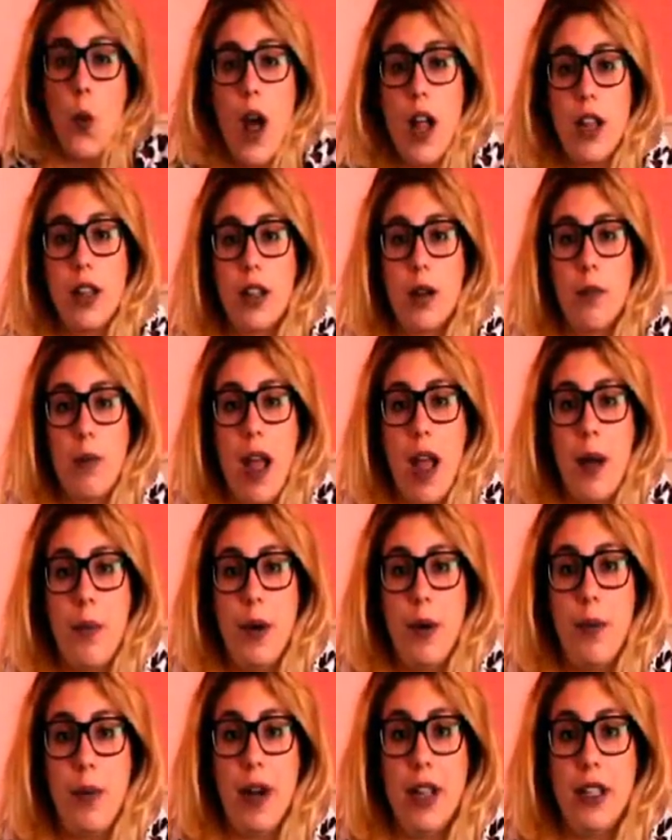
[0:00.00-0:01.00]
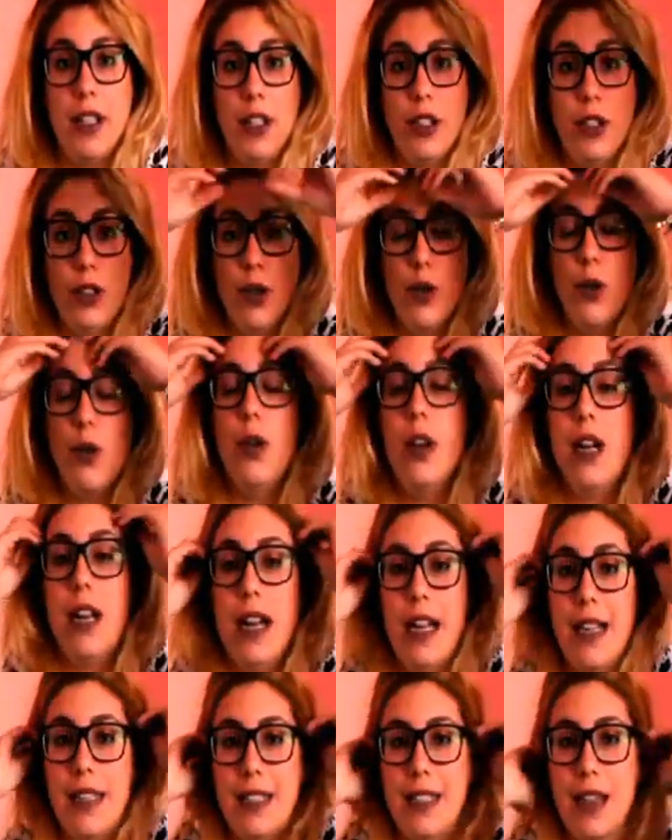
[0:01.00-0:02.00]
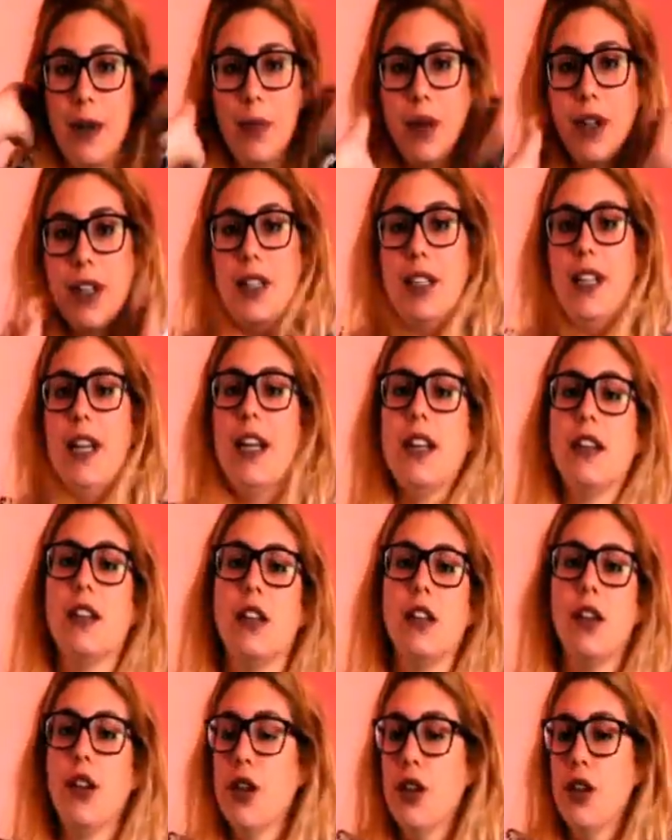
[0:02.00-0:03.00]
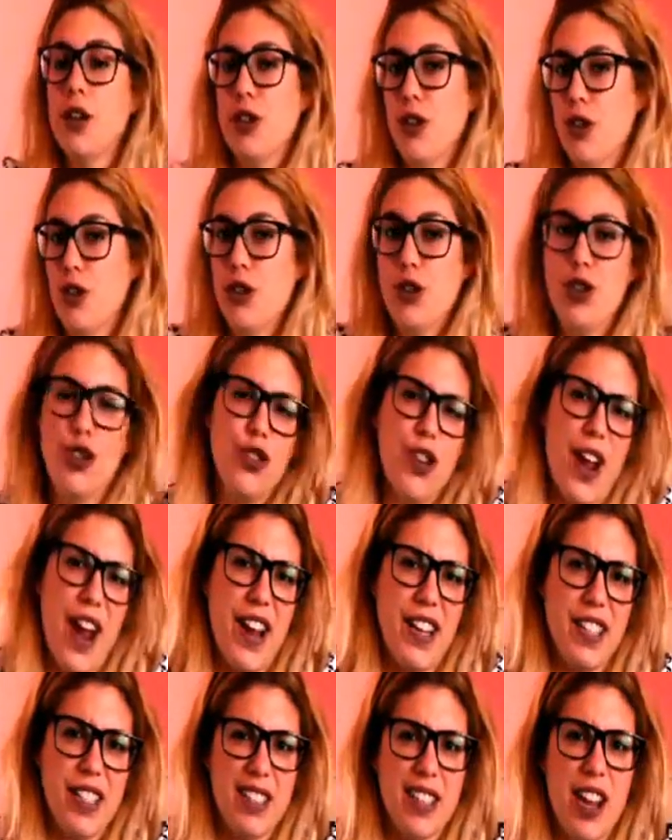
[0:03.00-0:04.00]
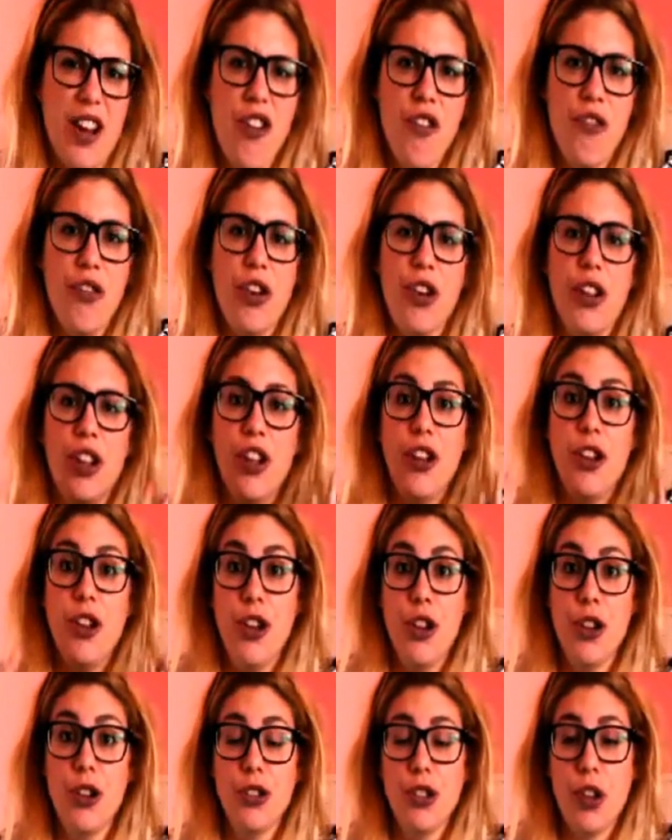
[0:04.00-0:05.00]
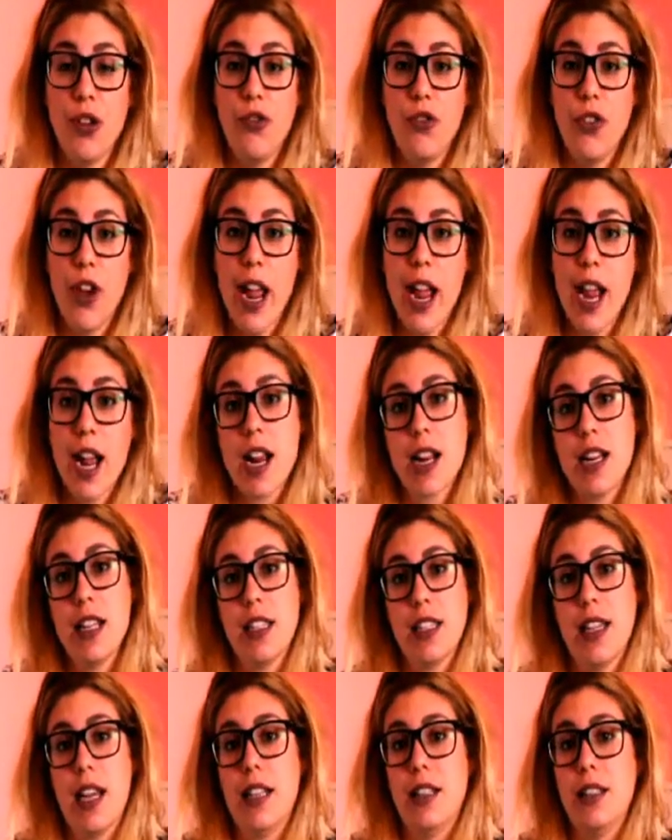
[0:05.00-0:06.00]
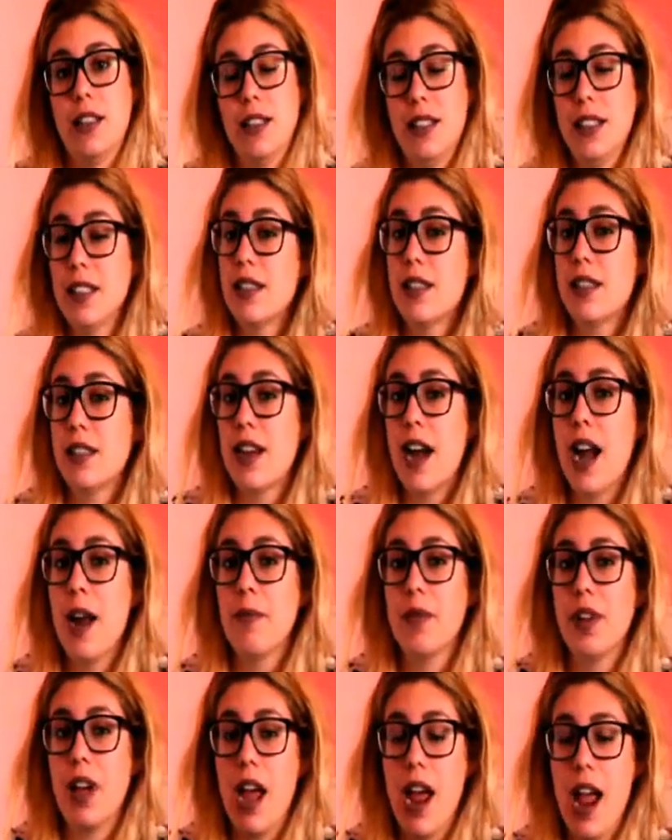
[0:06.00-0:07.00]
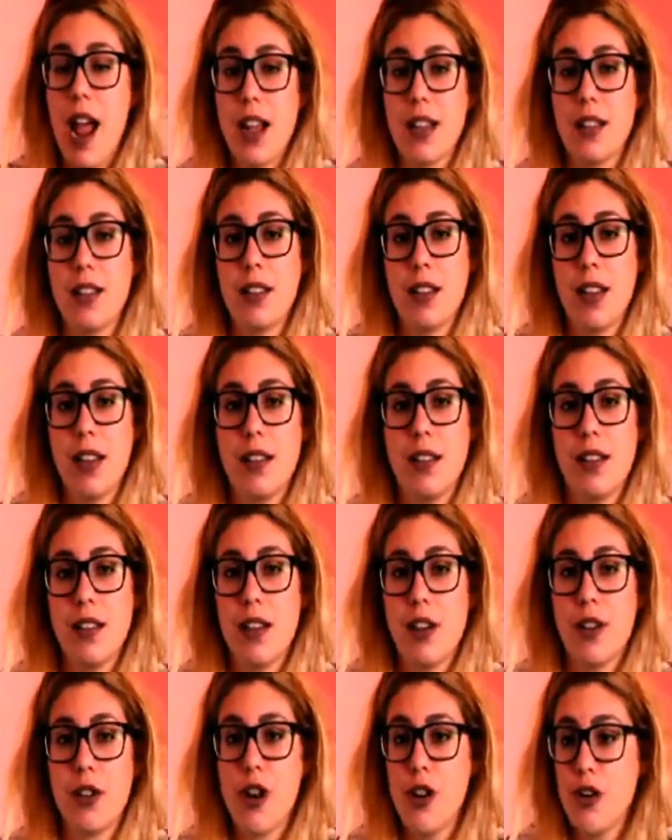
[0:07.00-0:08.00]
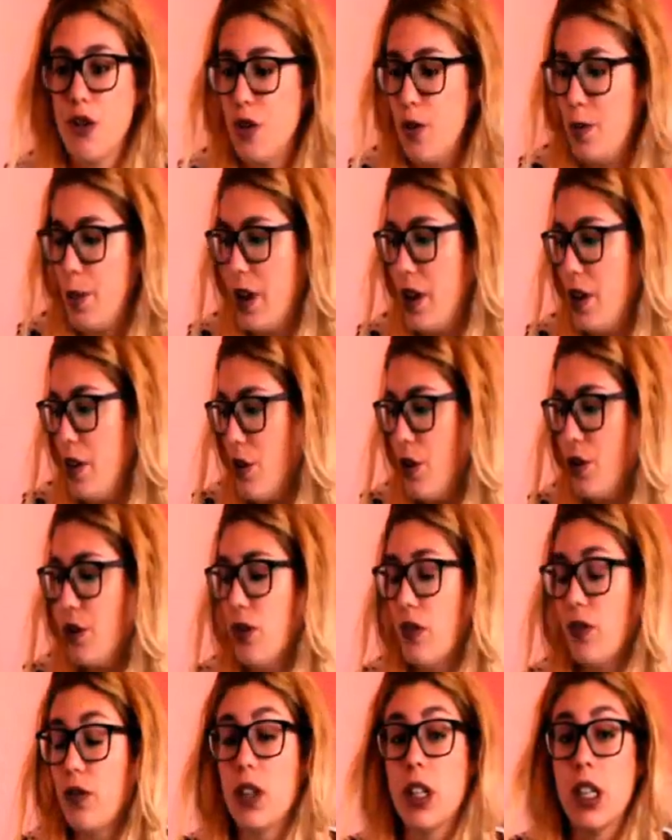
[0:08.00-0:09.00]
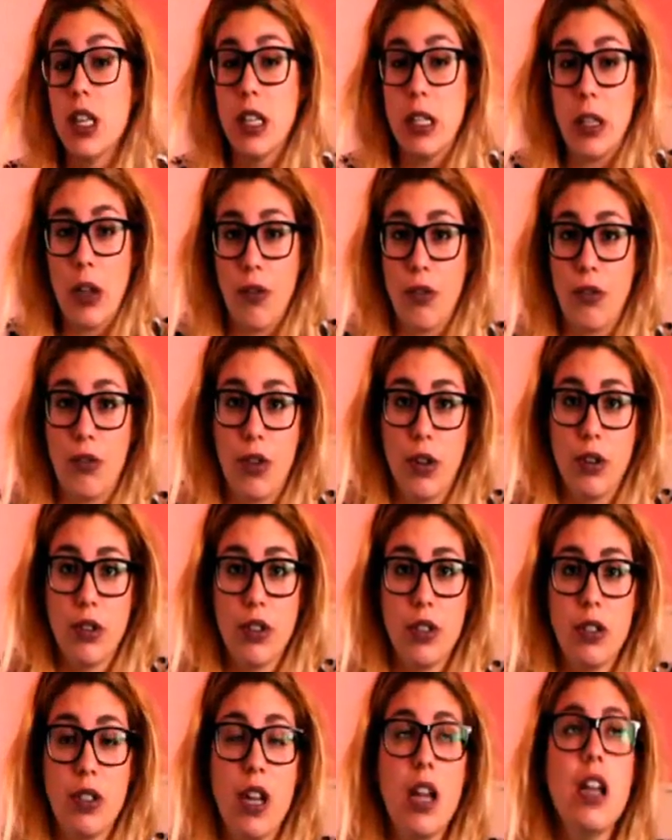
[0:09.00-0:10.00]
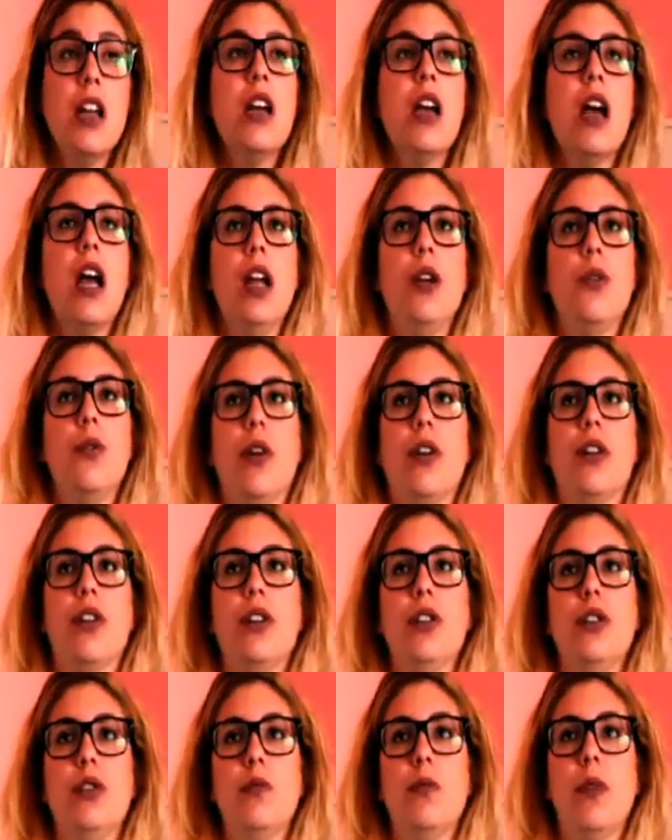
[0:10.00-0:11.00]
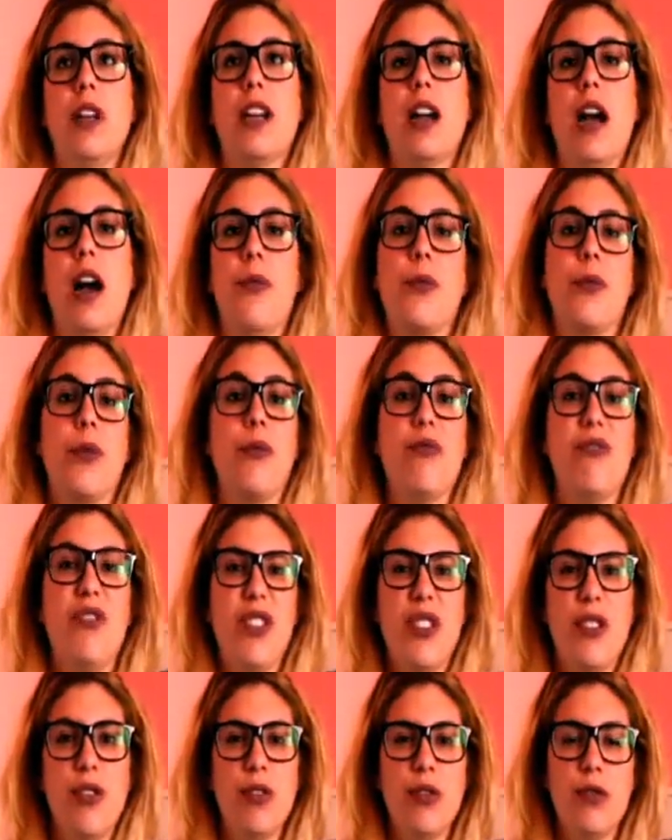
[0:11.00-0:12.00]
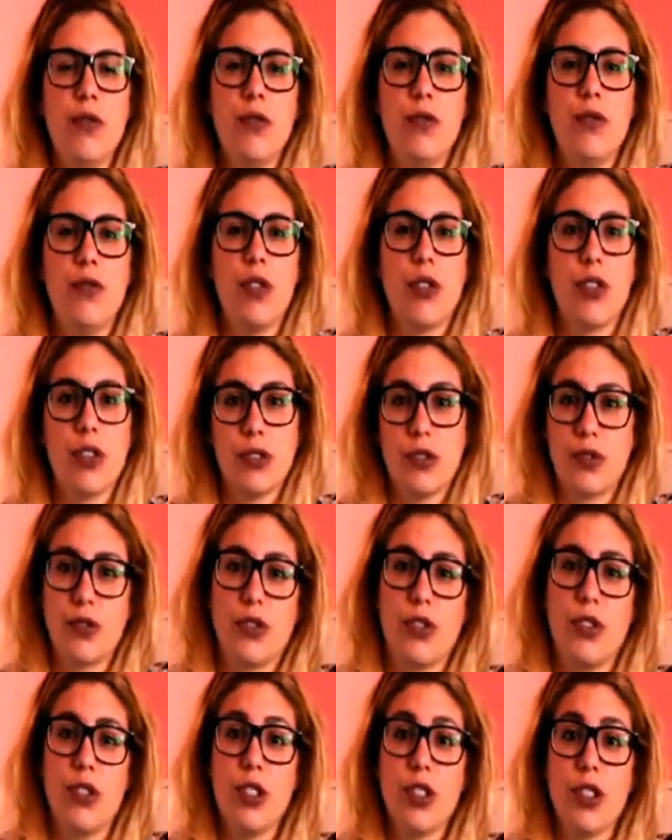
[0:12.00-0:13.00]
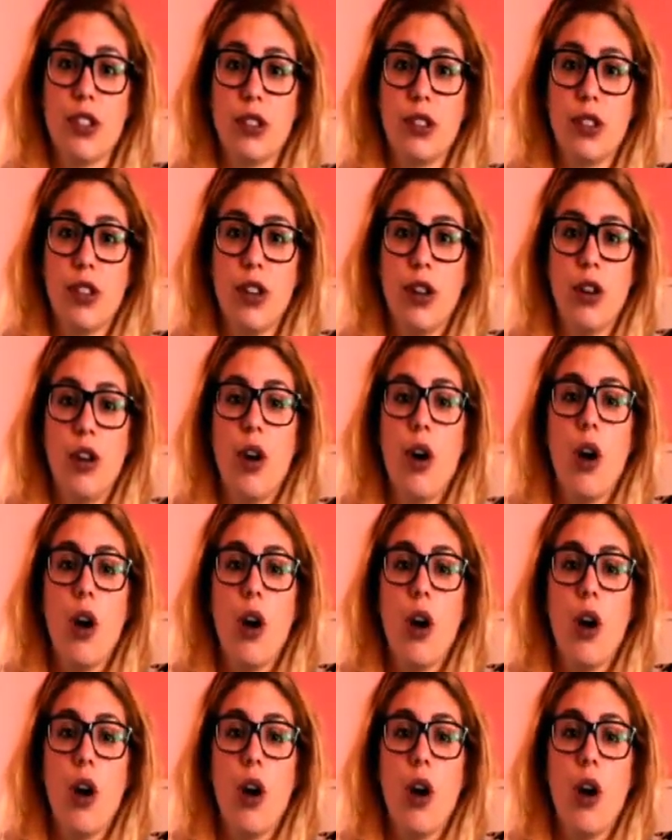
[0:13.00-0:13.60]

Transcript: Welcome everybody to Let's Aprender. Today it's time for the use of English, and this time exercises are going to be use of English at first. And we're going to make a review for the first